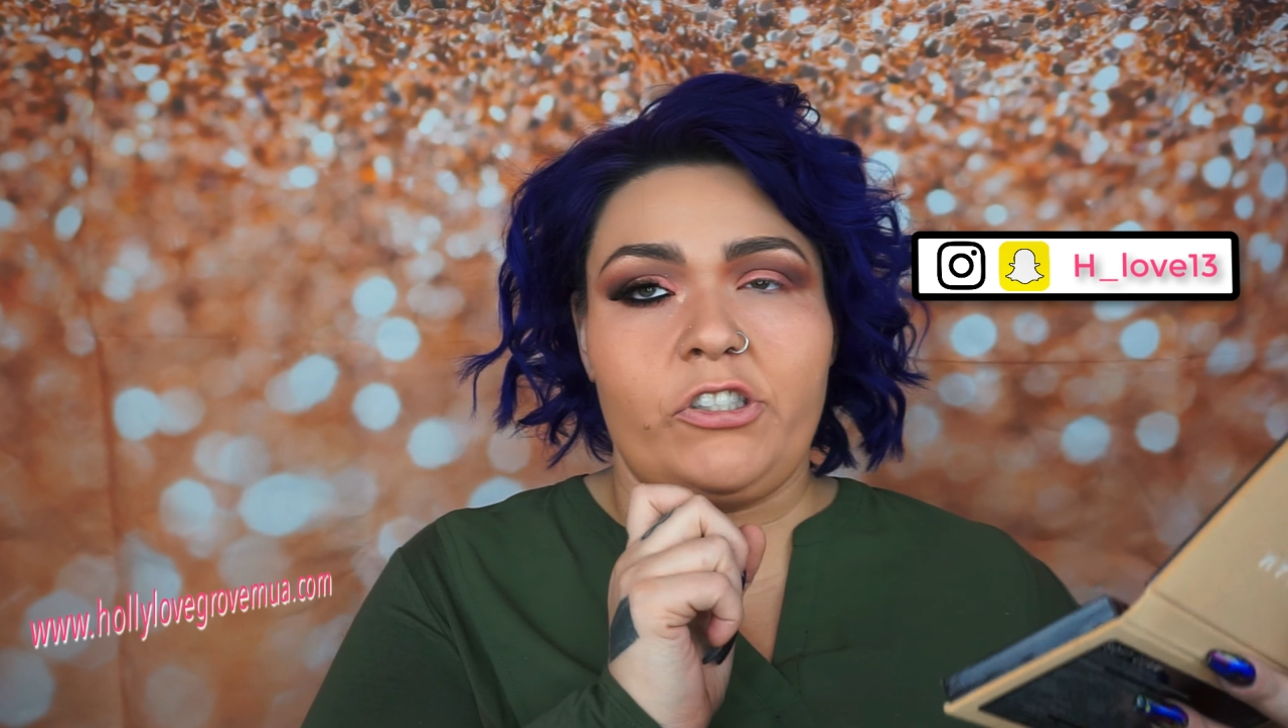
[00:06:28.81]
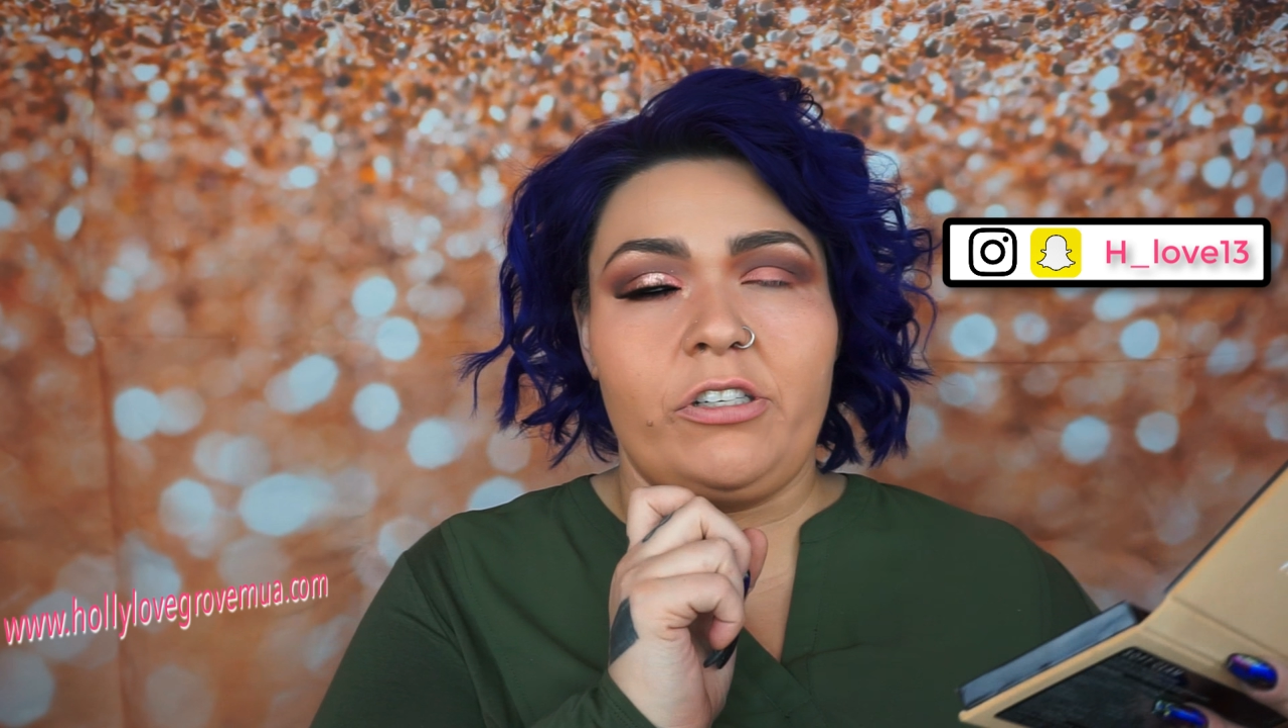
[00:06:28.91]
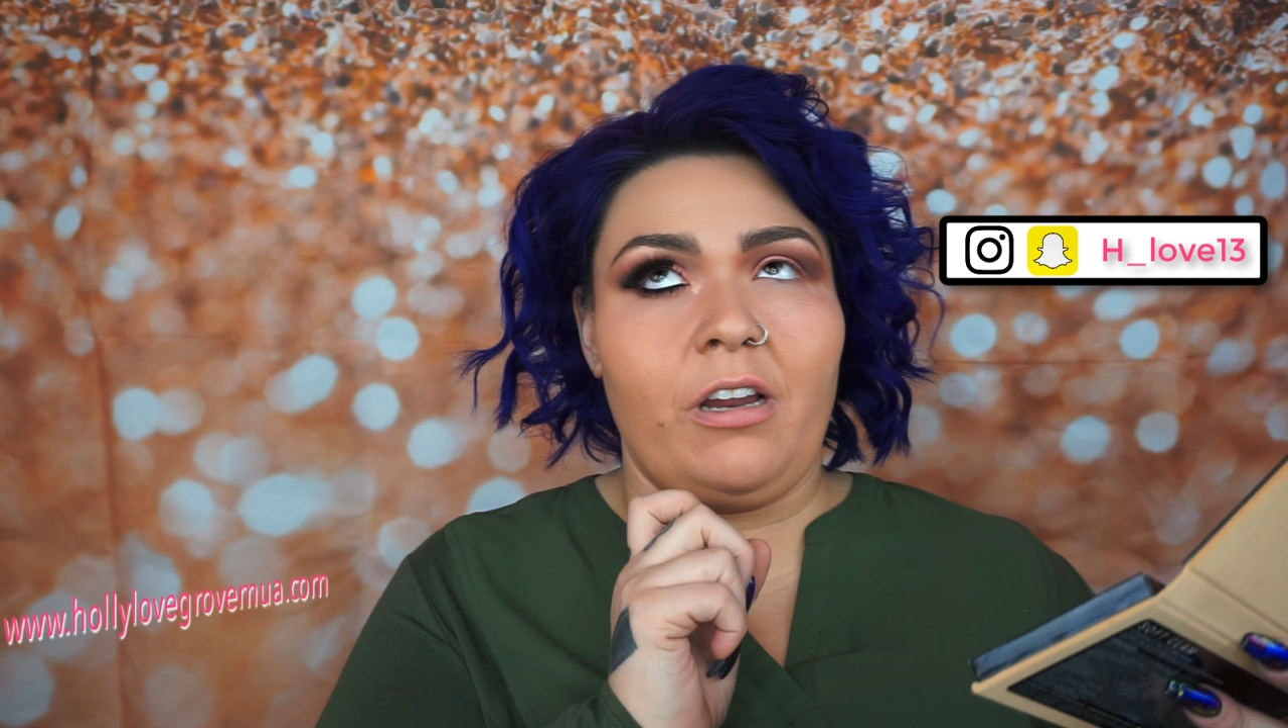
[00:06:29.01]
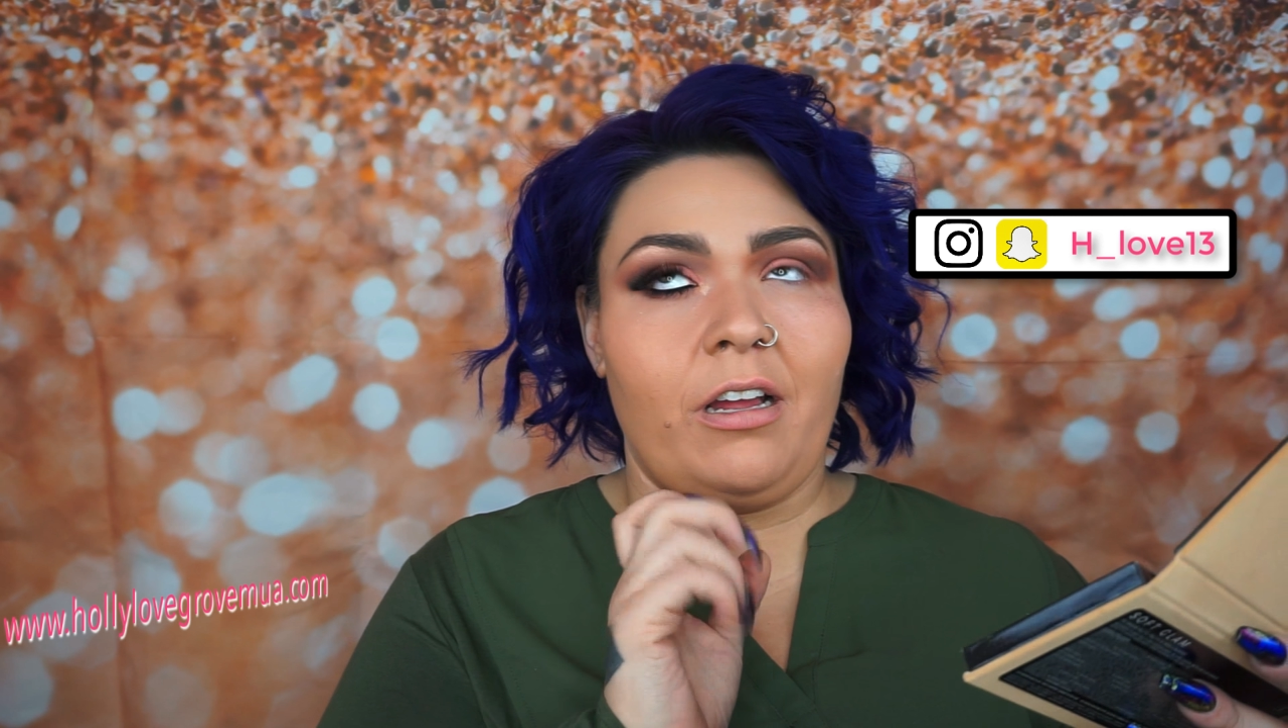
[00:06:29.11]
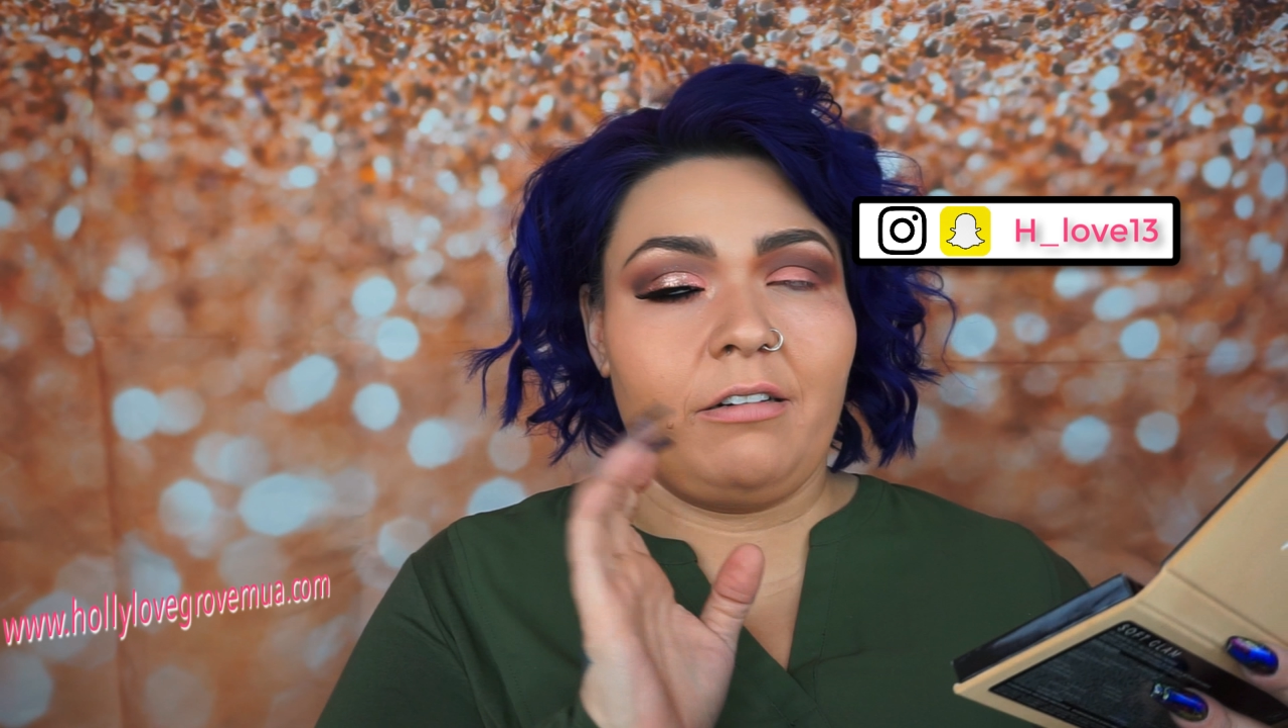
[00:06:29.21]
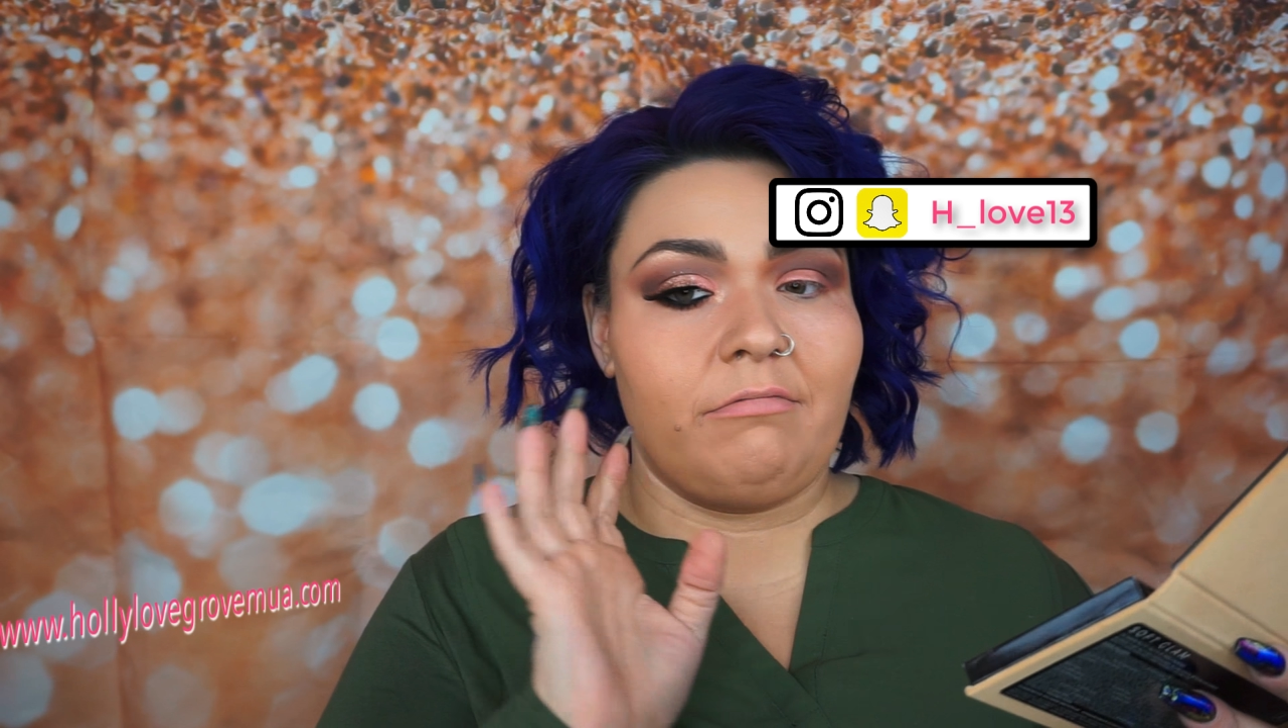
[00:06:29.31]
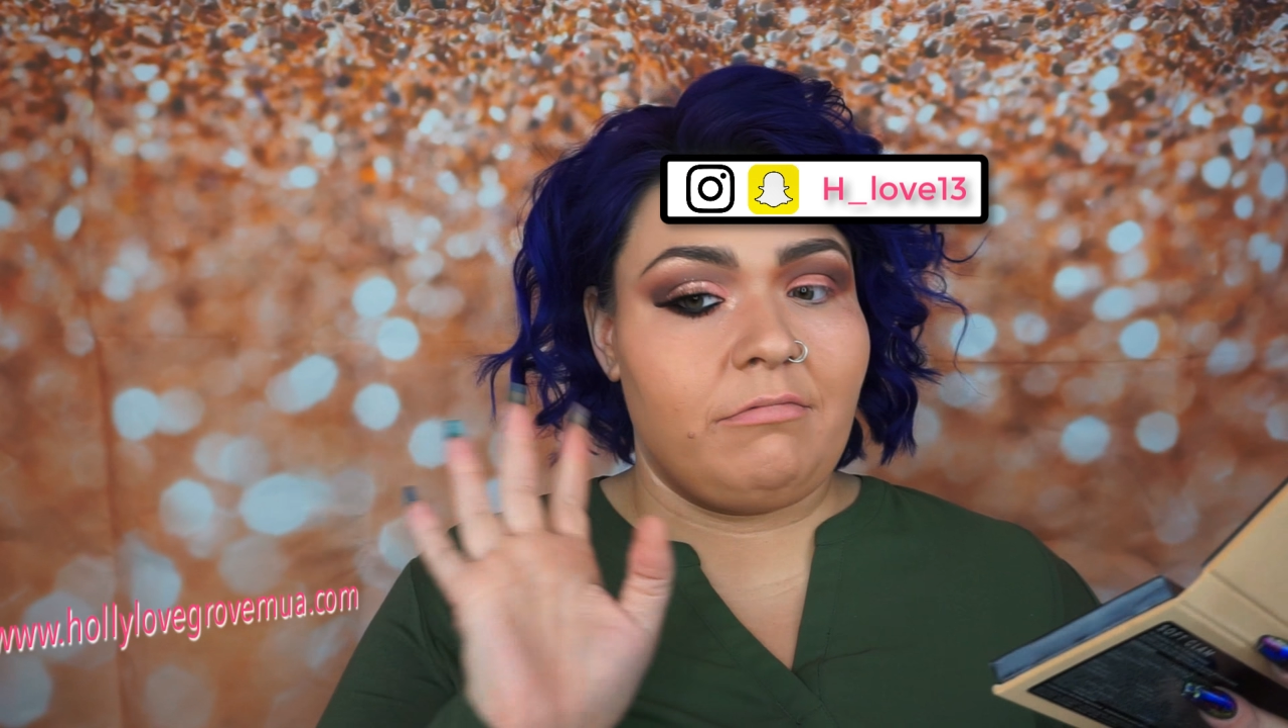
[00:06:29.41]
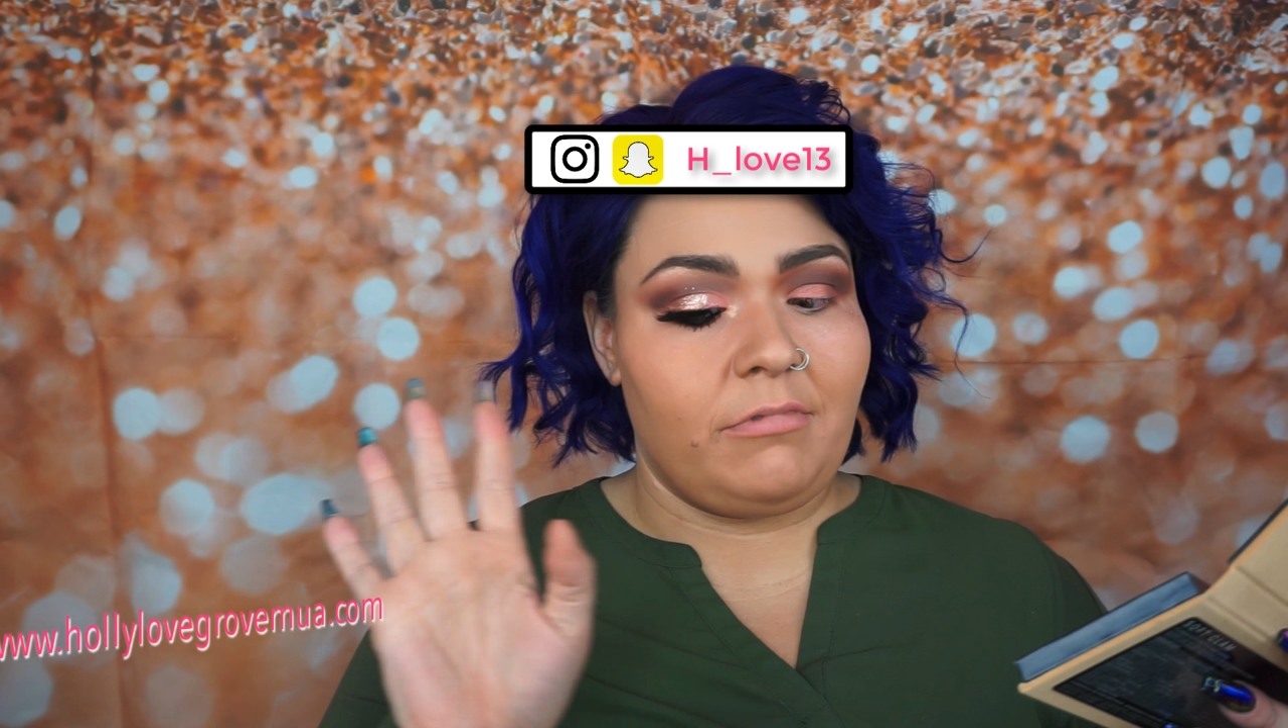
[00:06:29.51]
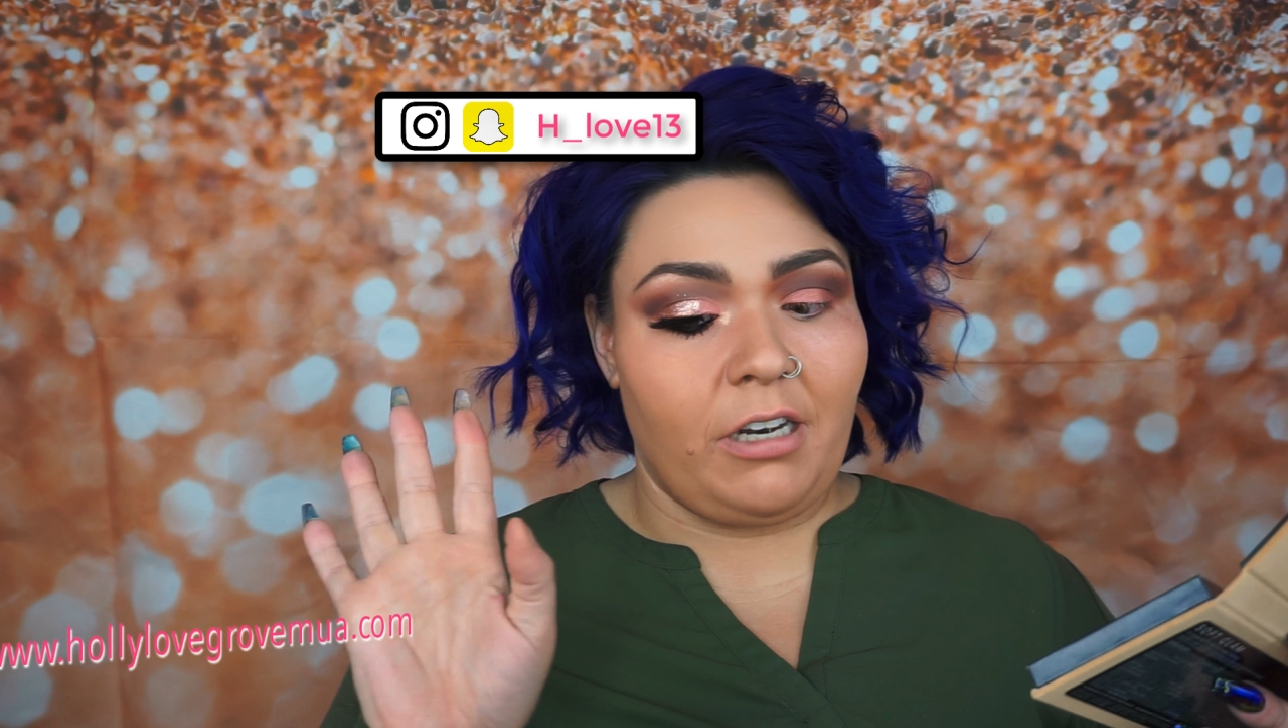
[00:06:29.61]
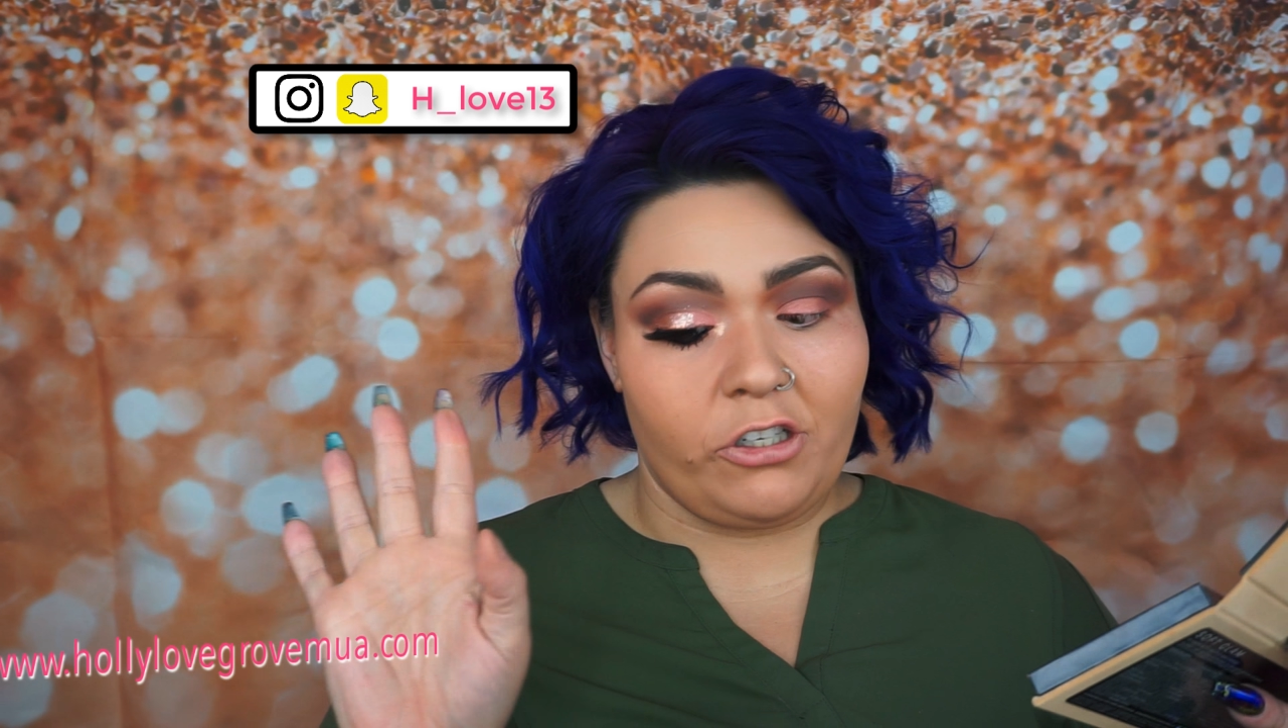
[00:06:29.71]

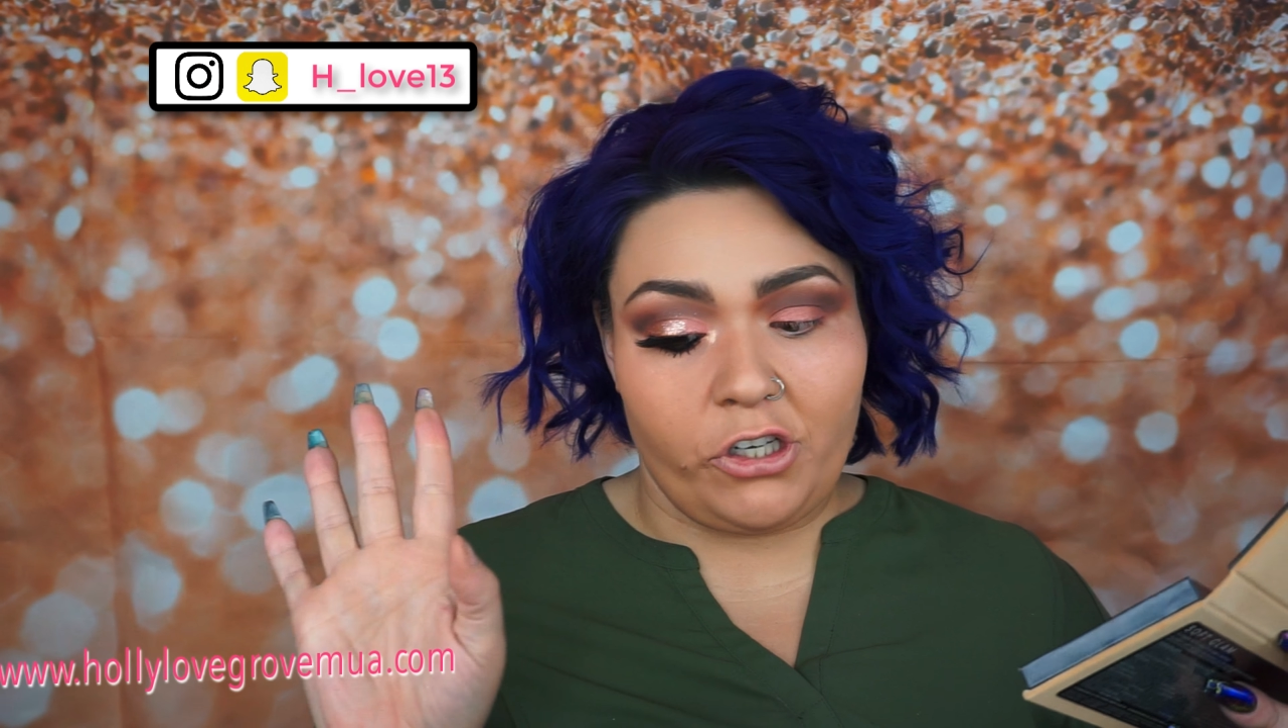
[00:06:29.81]
not